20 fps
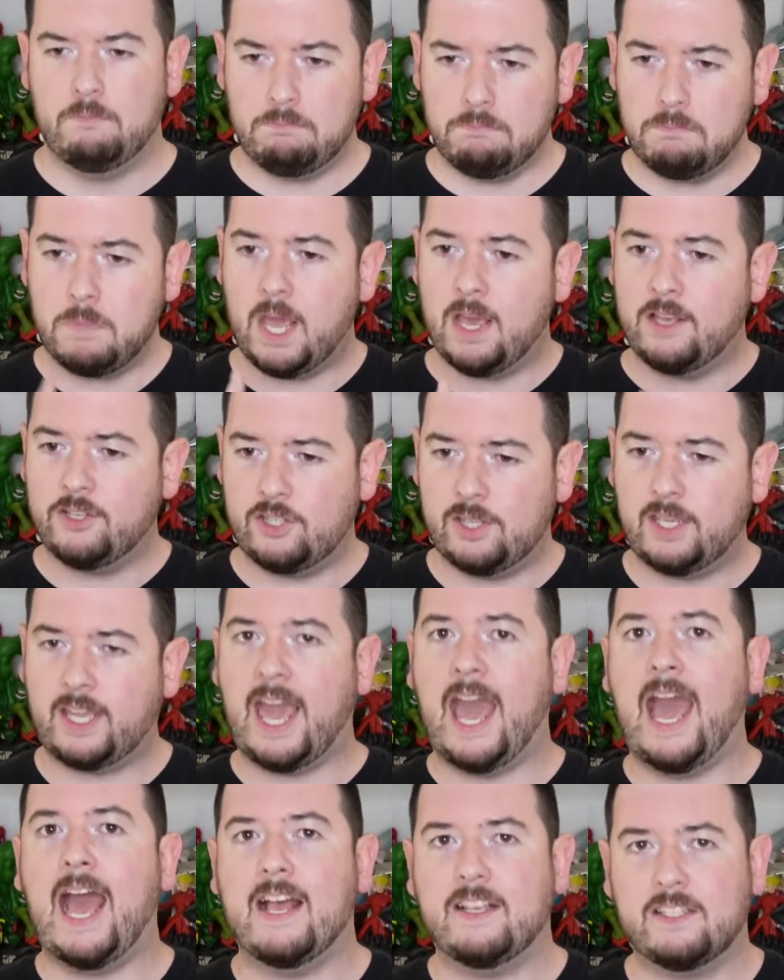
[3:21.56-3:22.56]
Yes, the
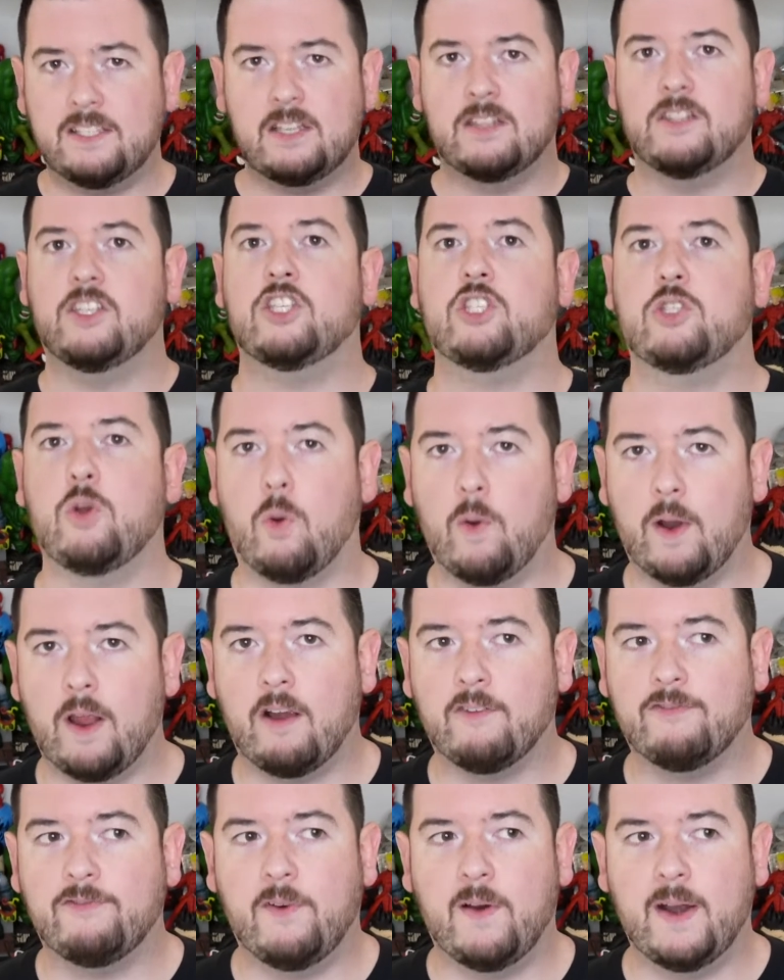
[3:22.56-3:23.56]
cast and the story
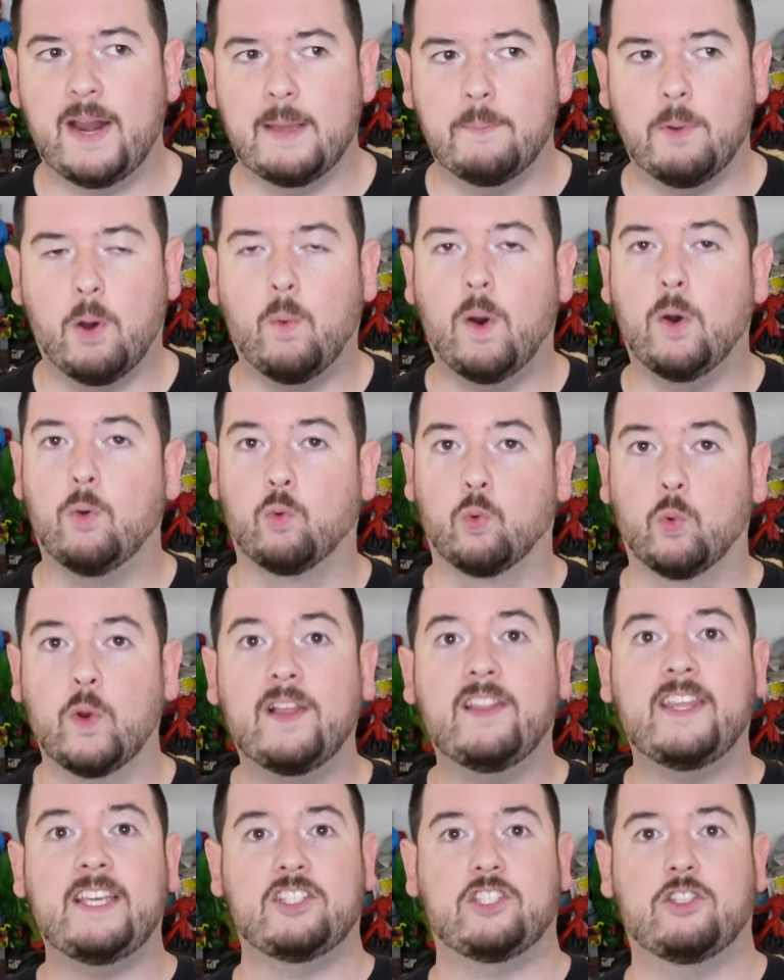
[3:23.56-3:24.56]
are funny, but what
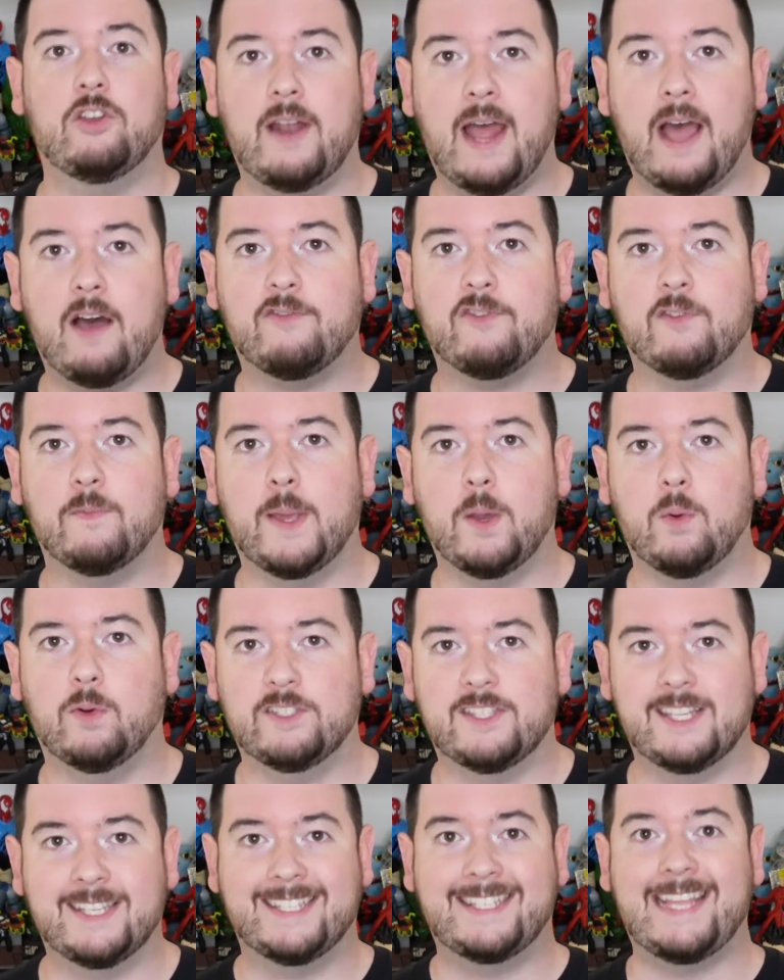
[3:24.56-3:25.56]
really stood out for me
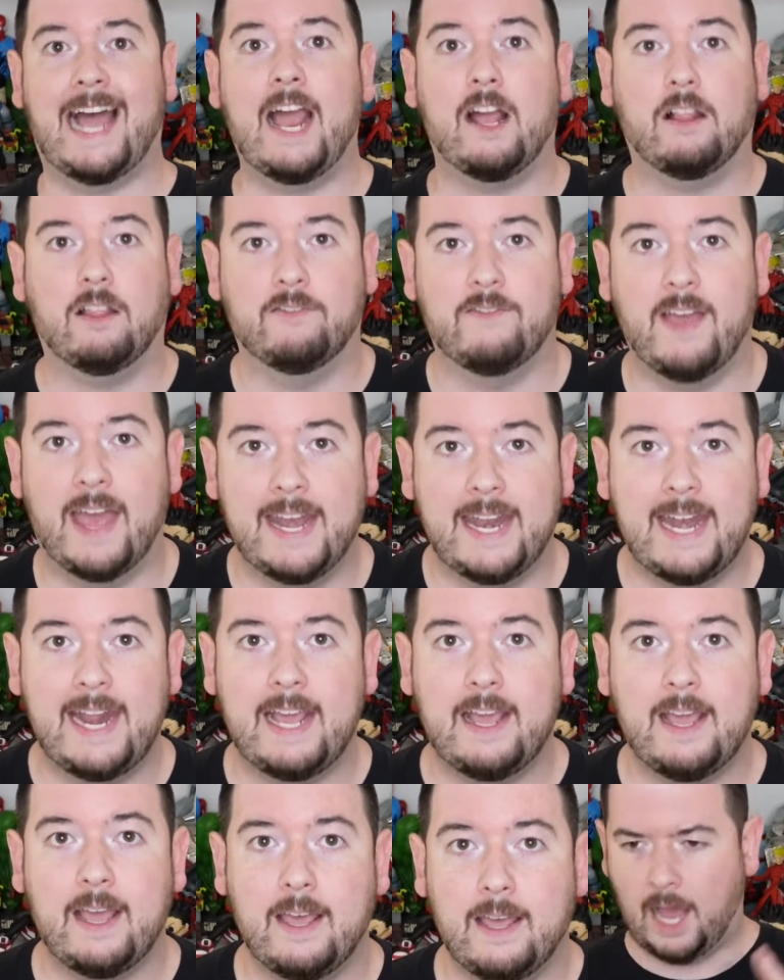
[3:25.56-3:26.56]
was the style of
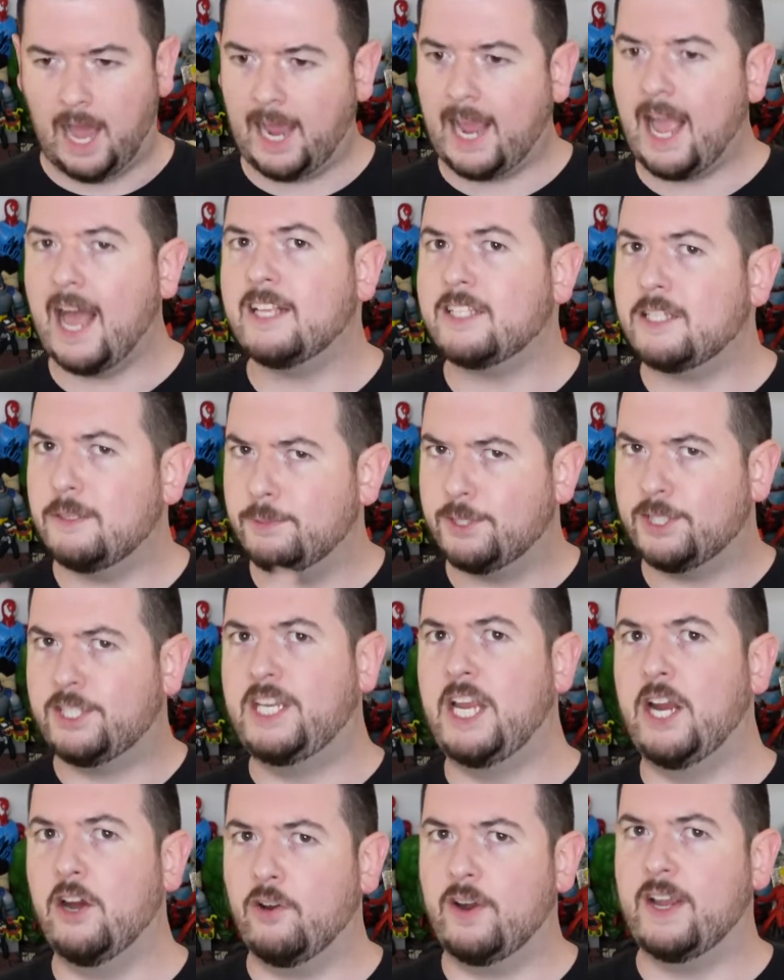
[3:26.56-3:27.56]
editing. I got some
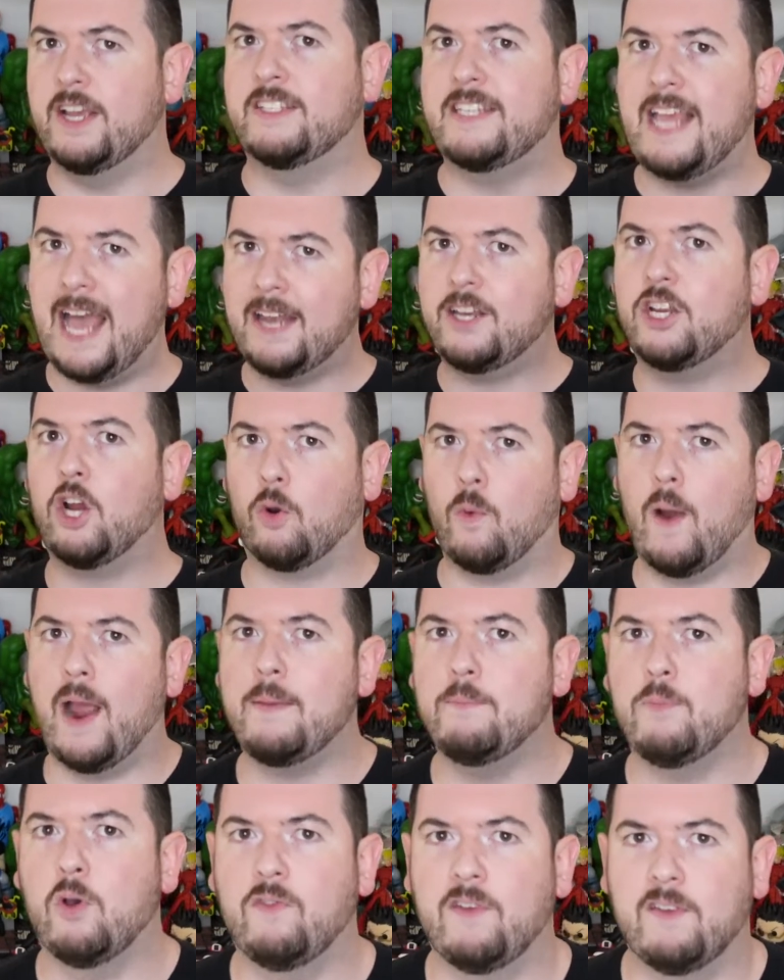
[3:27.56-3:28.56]
serious Edgar
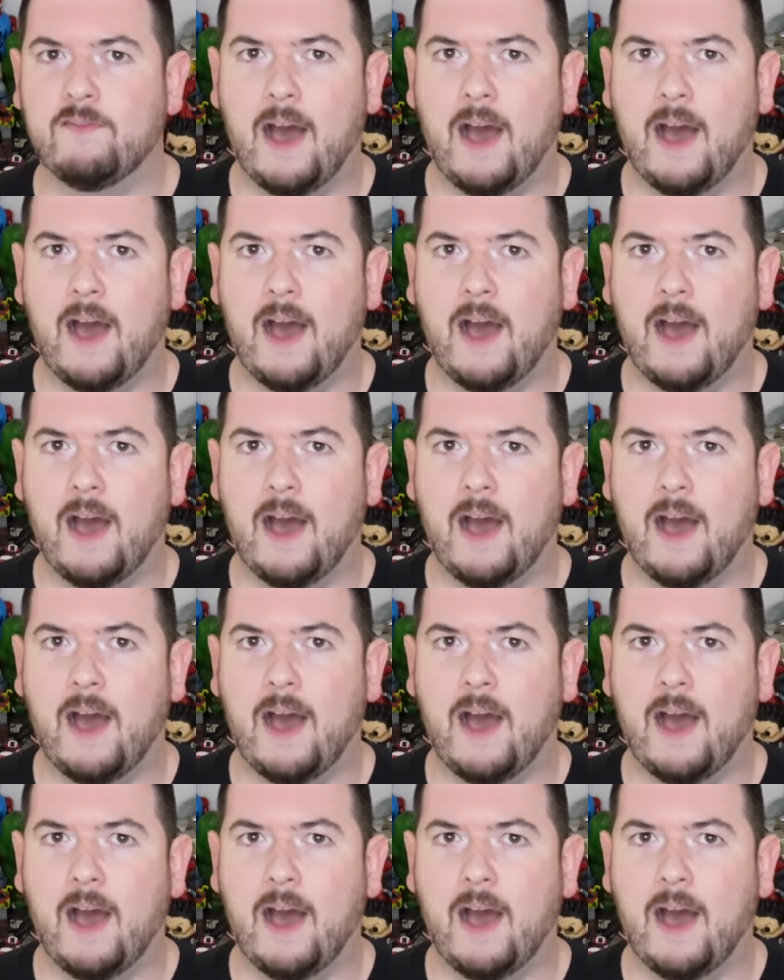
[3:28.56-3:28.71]
Wright movie